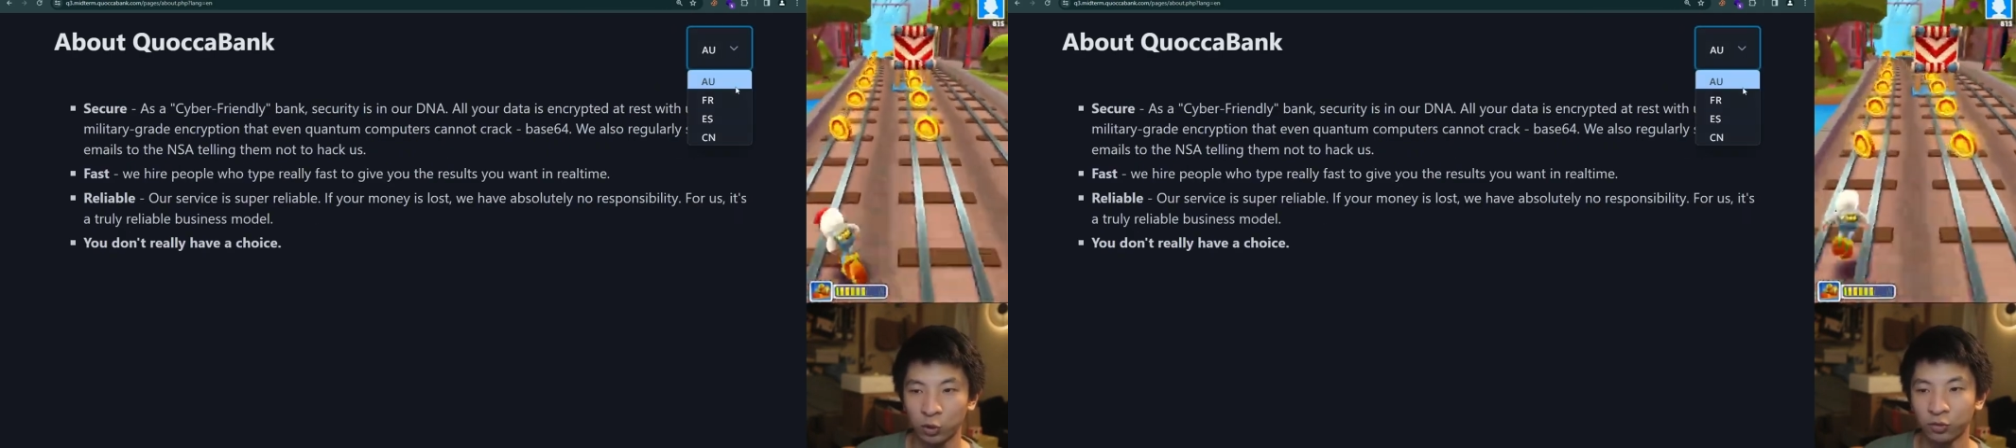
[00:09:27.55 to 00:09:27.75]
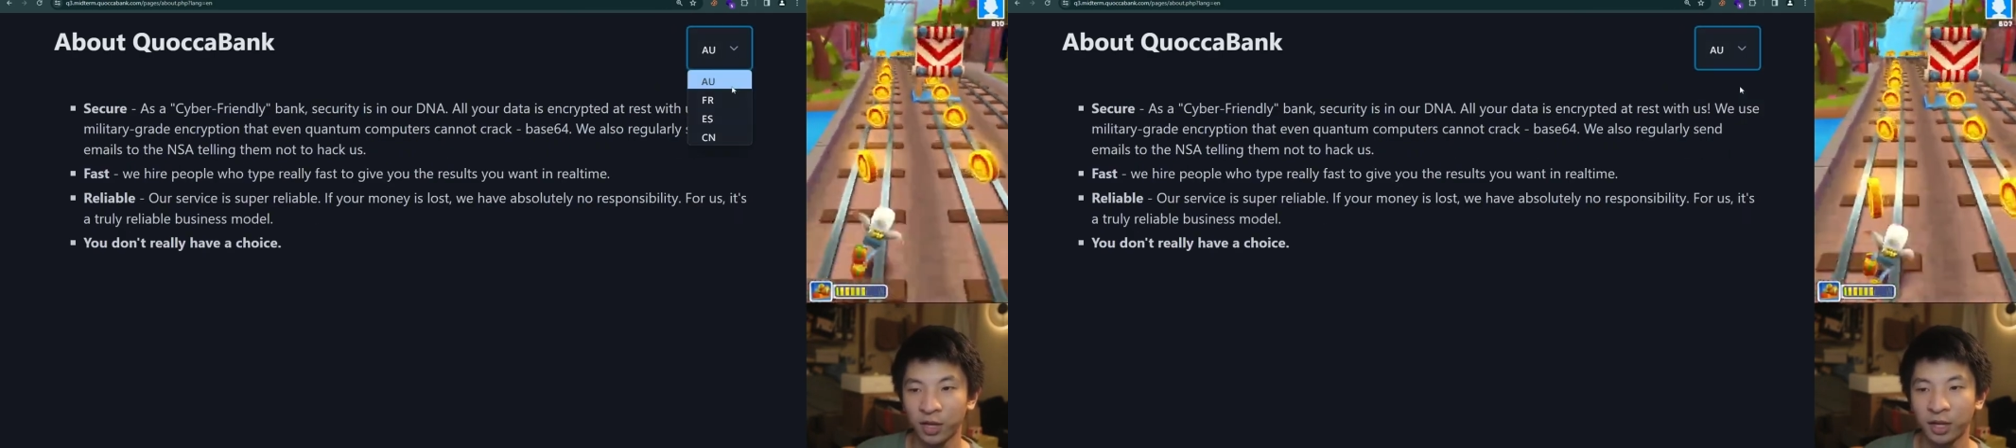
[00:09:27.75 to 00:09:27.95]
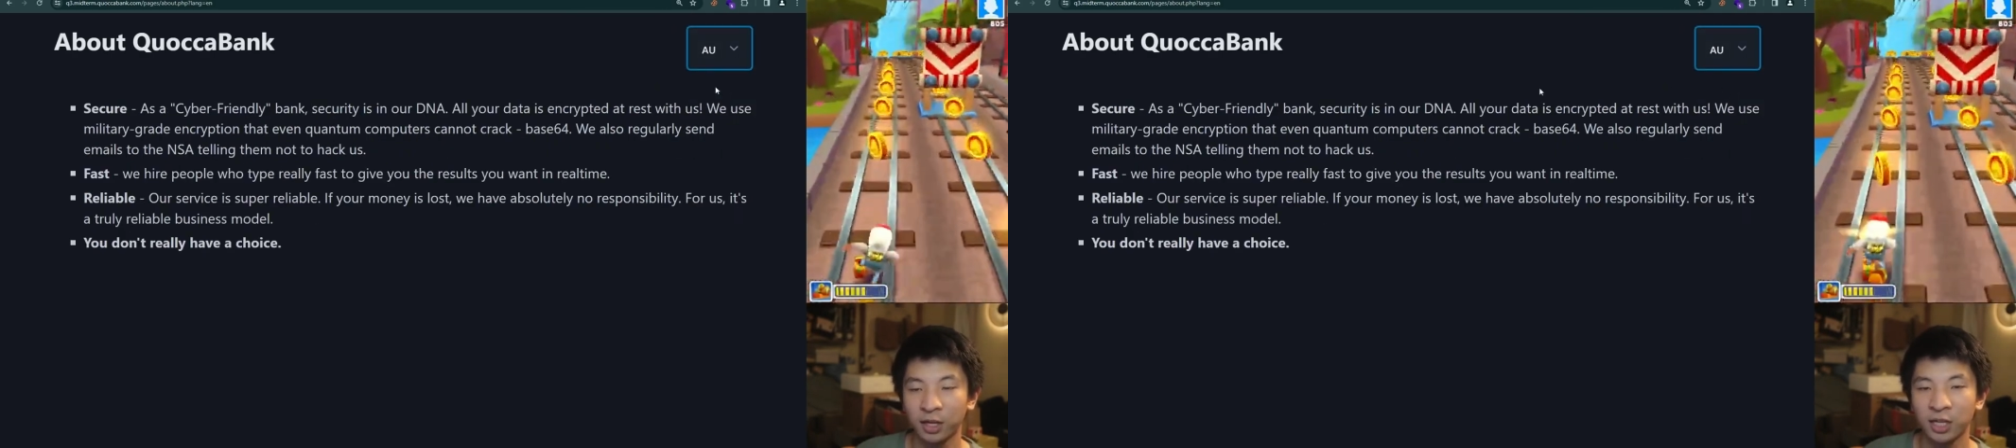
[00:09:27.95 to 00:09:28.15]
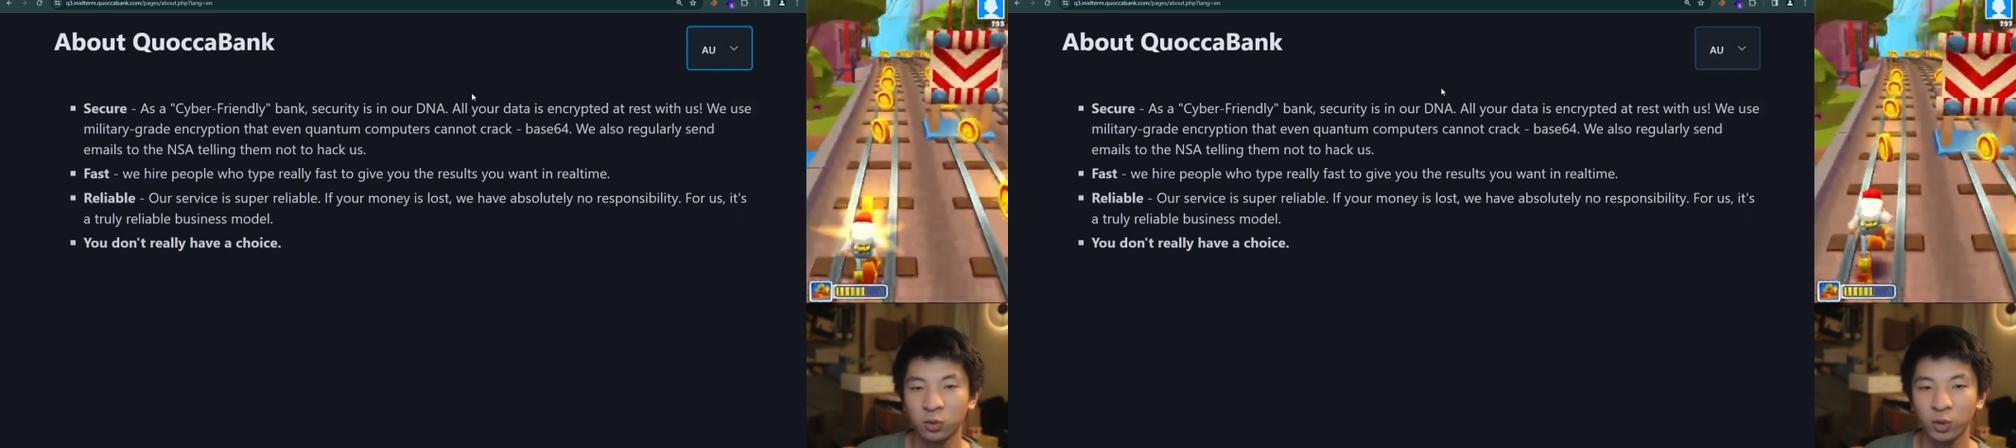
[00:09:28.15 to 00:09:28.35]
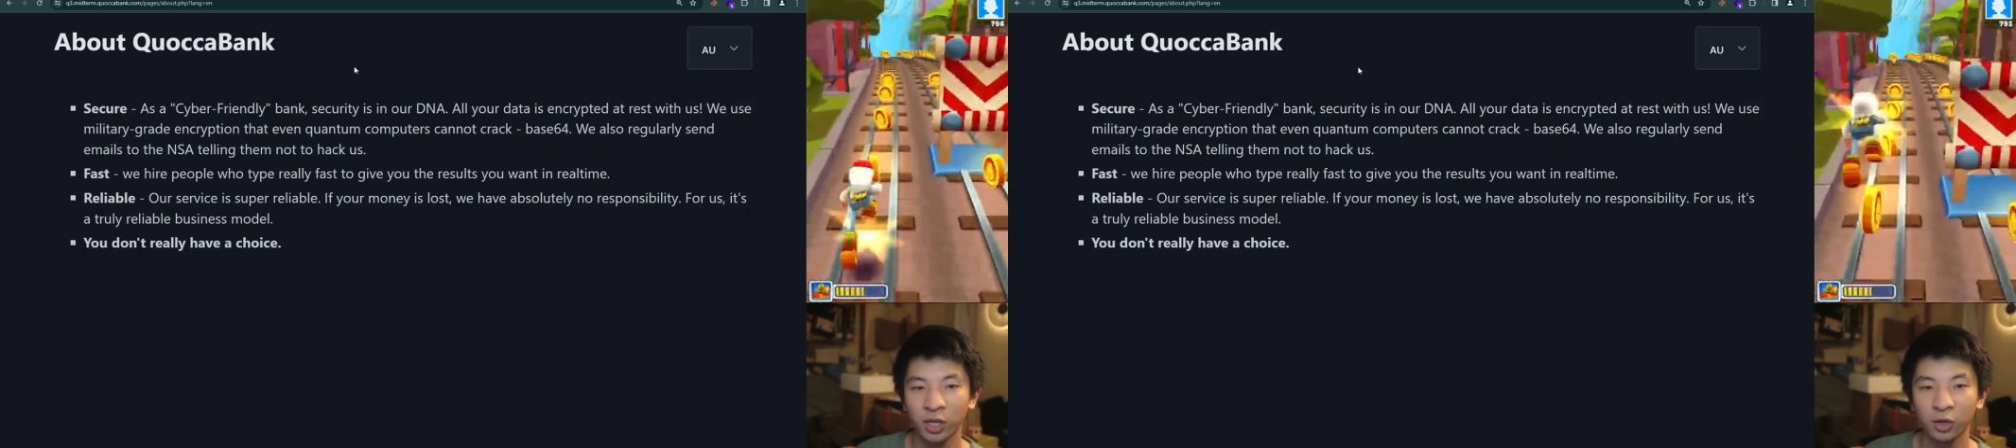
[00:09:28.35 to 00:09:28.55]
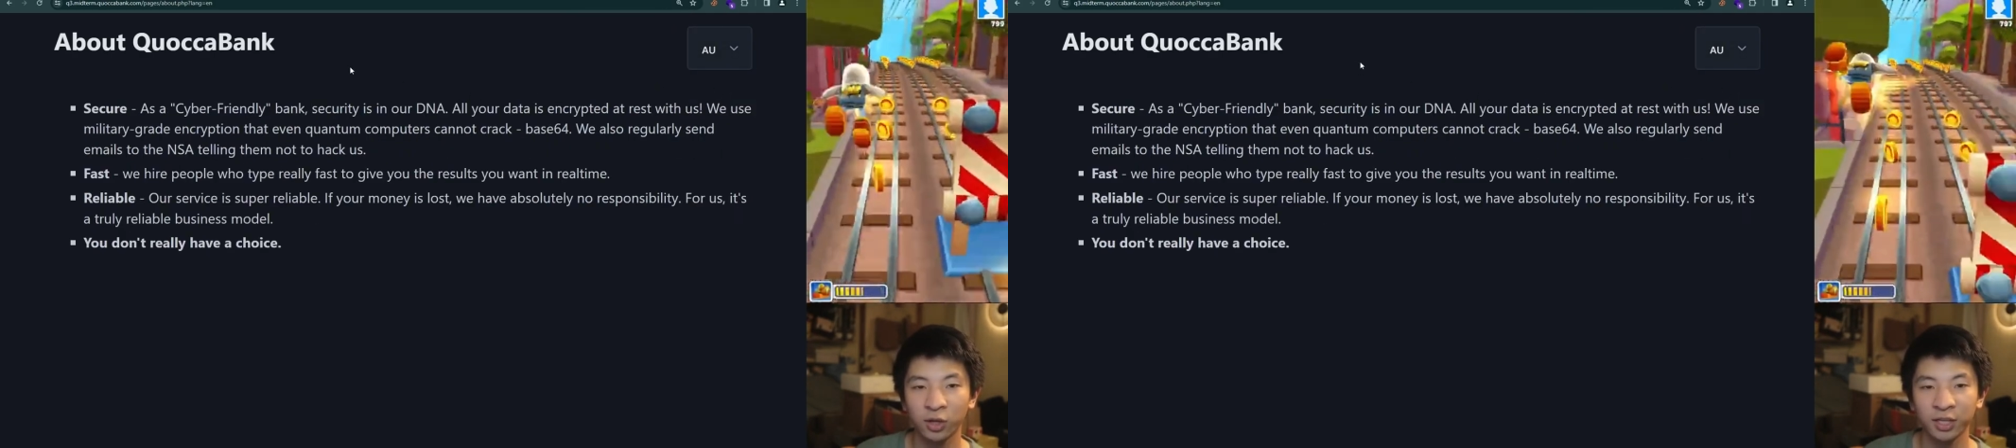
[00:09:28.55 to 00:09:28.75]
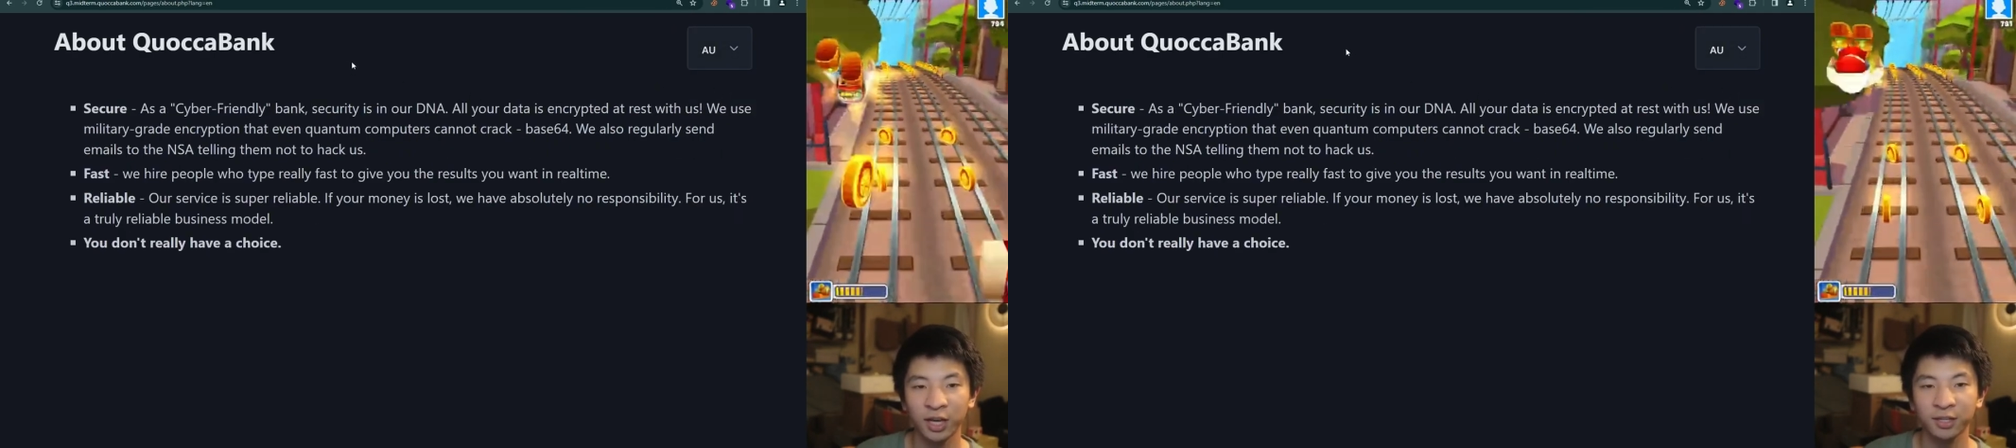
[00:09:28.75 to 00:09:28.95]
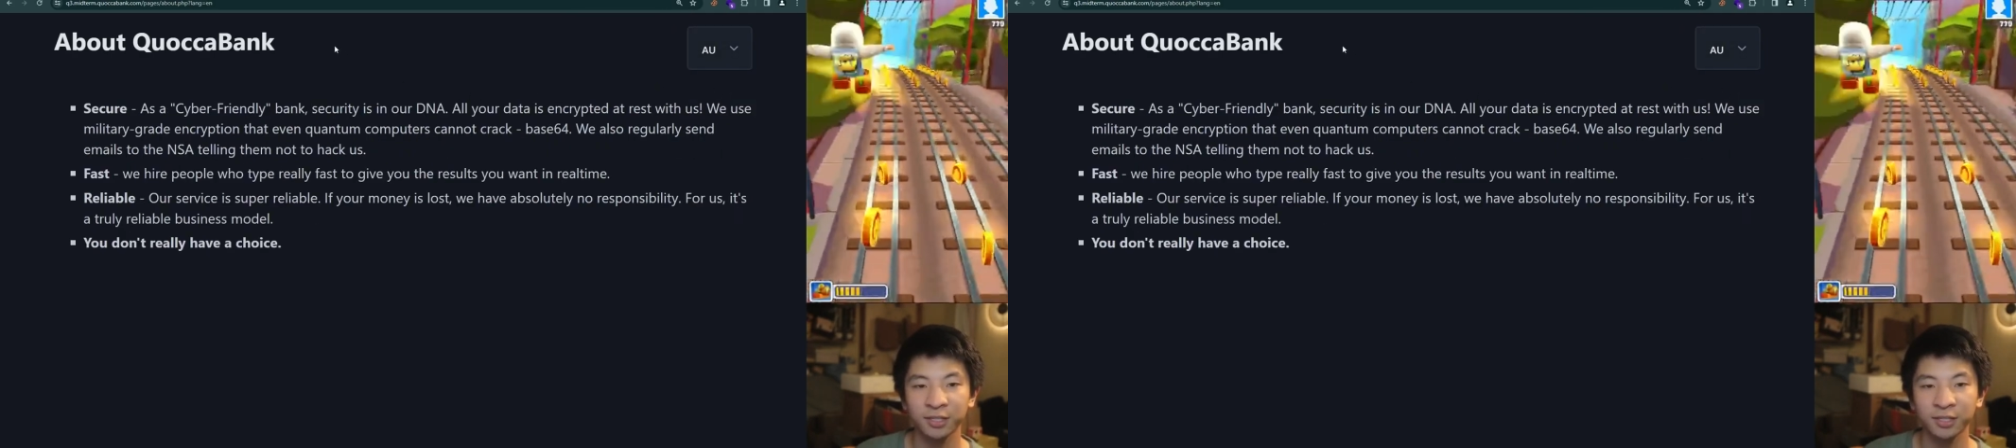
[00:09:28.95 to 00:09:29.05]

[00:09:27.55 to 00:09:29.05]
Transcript: do with that? Let's quickly look at the other